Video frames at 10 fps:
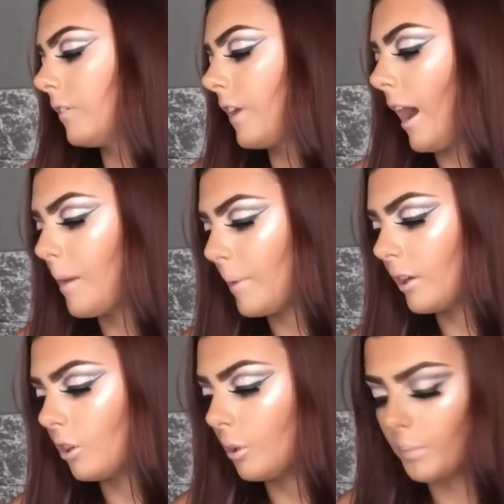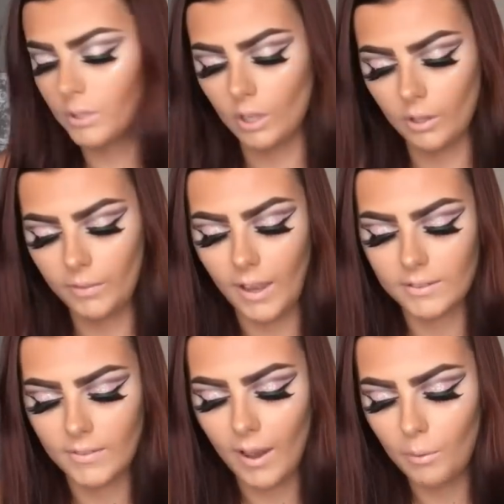your eye makeup. So
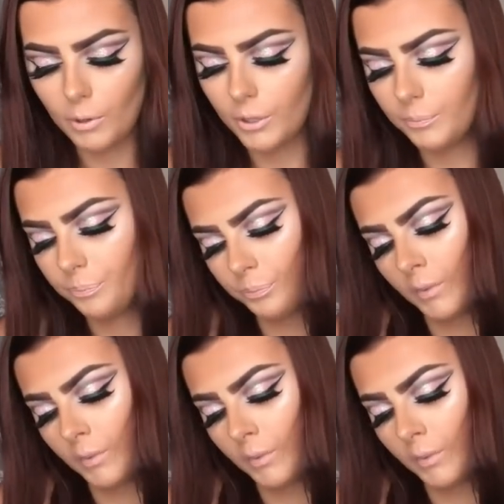that is that one.